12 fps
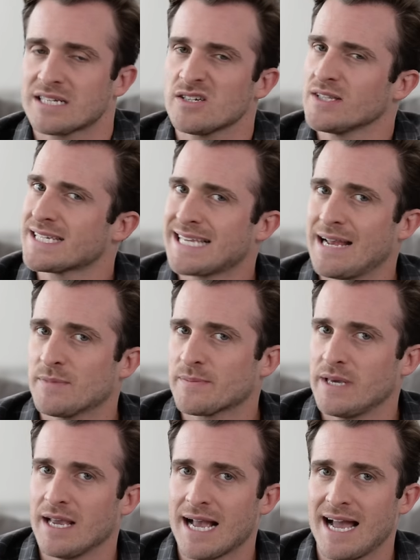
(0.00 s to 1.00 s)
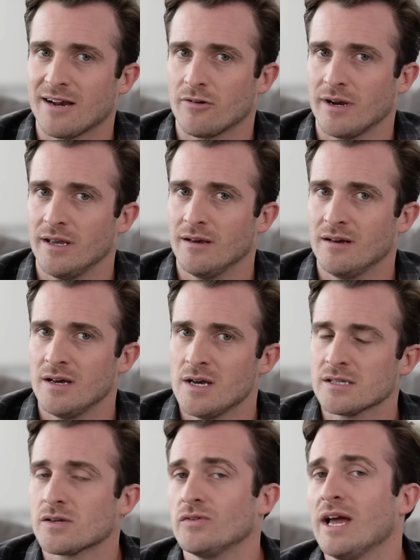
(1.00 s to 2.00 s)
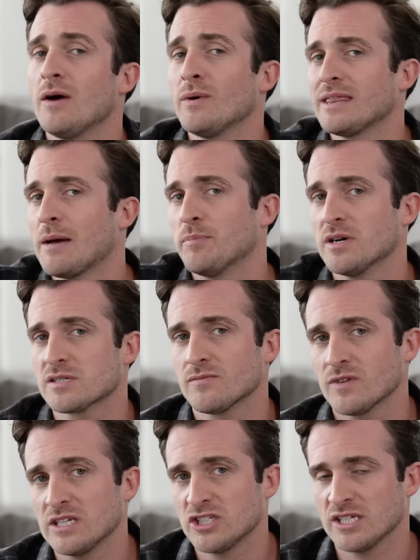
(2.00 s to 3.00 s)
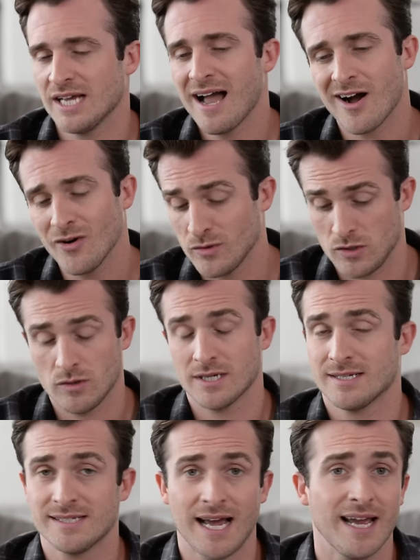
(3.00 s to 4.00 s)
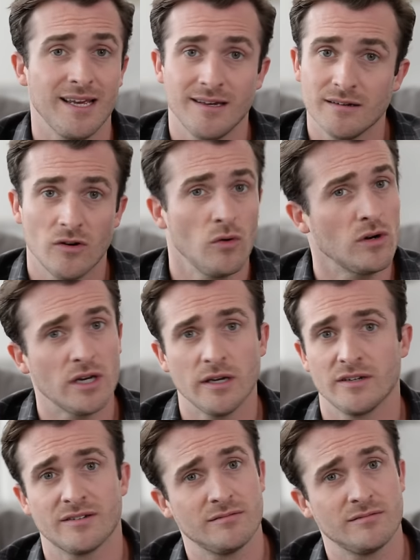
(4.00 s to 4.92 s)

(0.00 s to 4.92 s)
that's not the same as being angry. So now when that person reaches out, you can say, all good.